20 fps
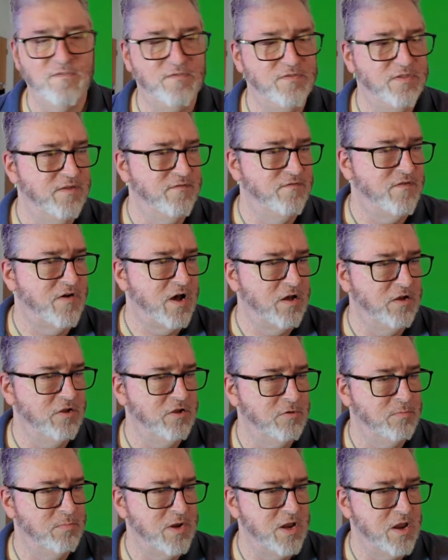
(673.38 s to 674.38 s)
the
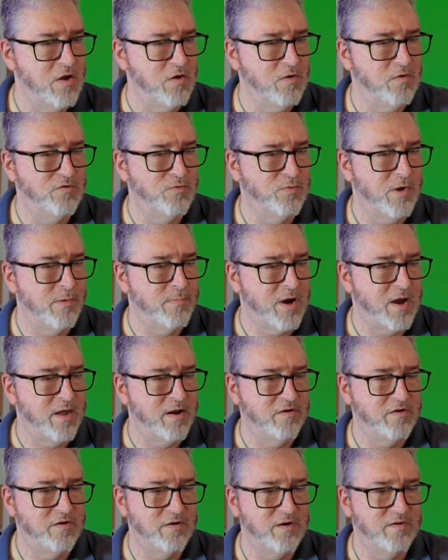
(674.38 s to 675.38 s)
volume knows what
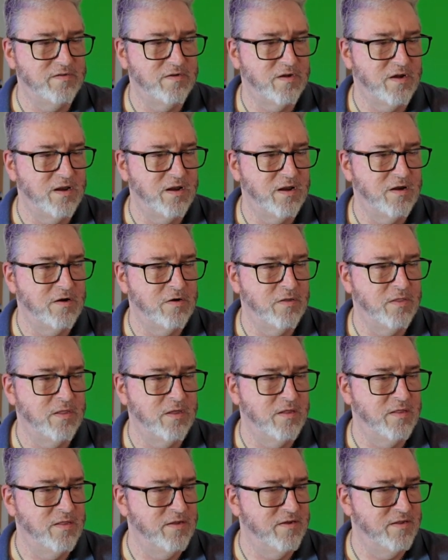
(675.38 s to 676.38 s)
monitor it's on, or
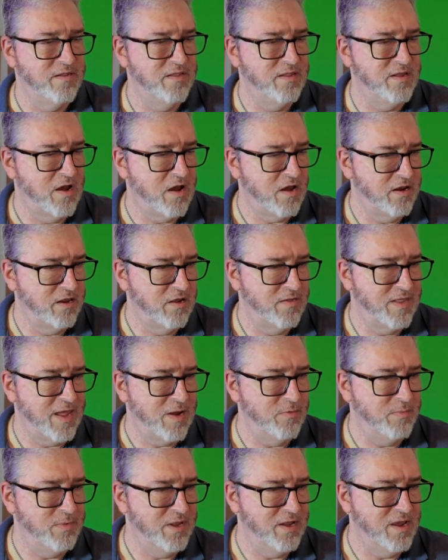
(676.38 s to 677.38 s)
the audio. That
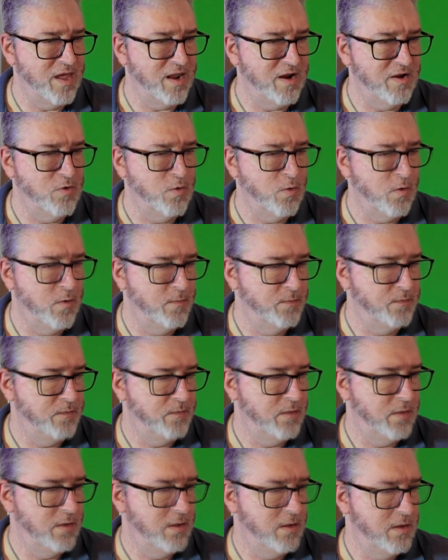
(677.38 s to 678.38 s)
would be kind of cool.
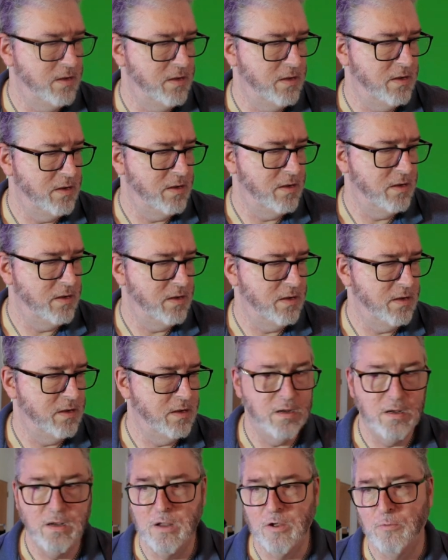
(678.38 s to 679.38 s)

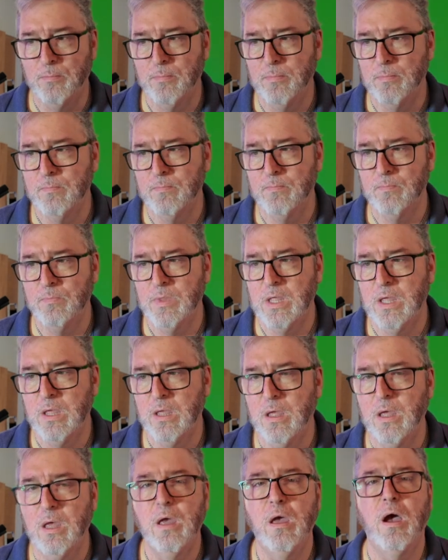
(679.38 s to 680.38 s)
Nope,
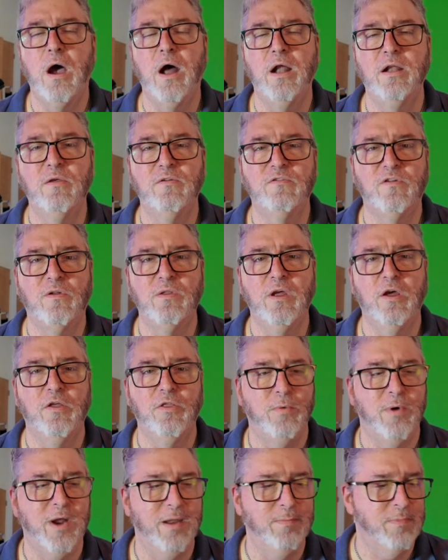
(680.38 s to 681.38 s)
audio is only on the
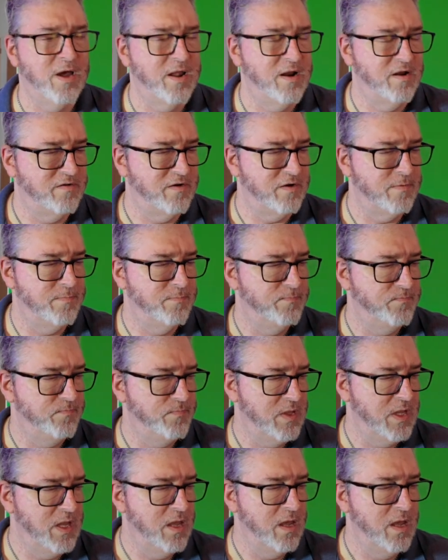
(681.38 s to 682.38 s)
right monitor.
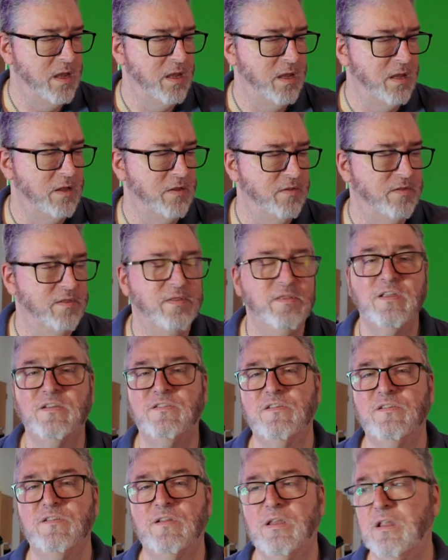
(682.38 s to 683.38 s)
This
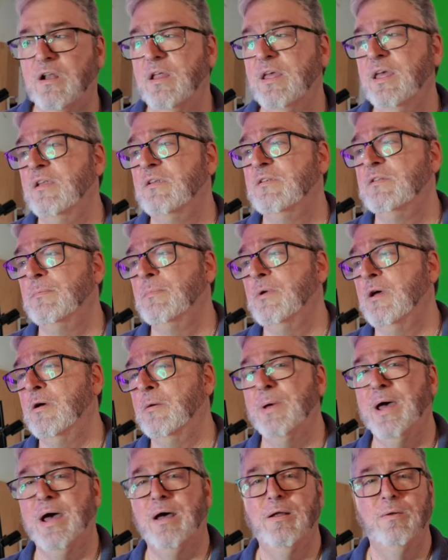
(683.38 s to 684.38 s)
is a little hint
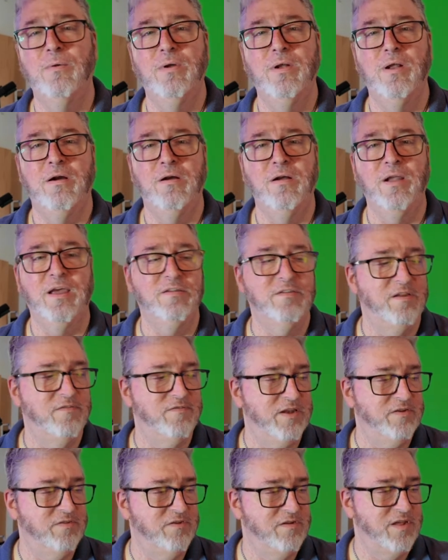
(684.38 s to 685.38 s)
about our next
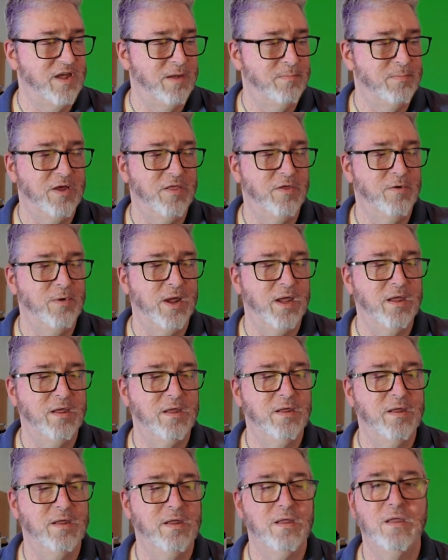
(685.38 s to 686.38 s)
Adventure Time, by the way.
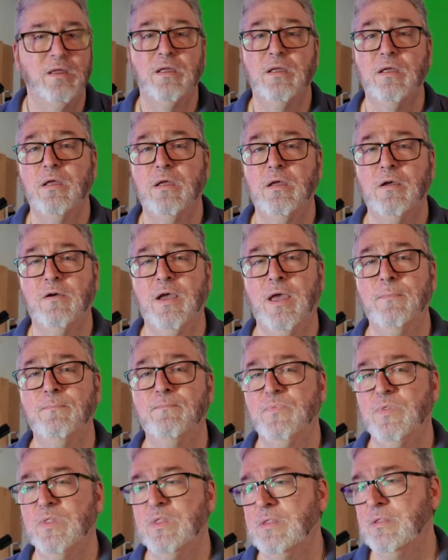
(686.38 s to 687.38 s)
Okay,
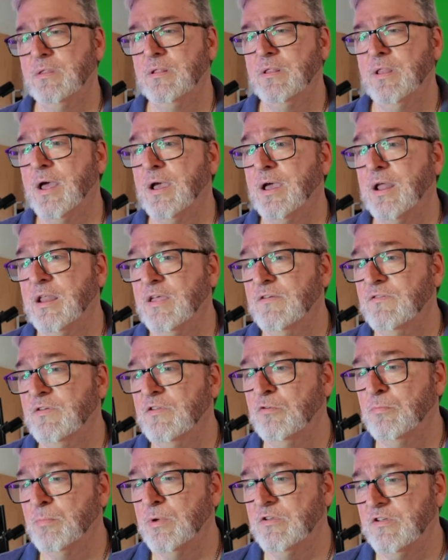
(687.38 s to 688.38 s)
not going to give you too
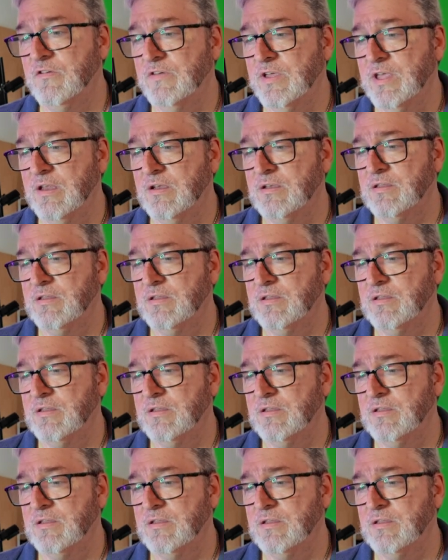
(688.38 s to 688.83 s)
much of a hint.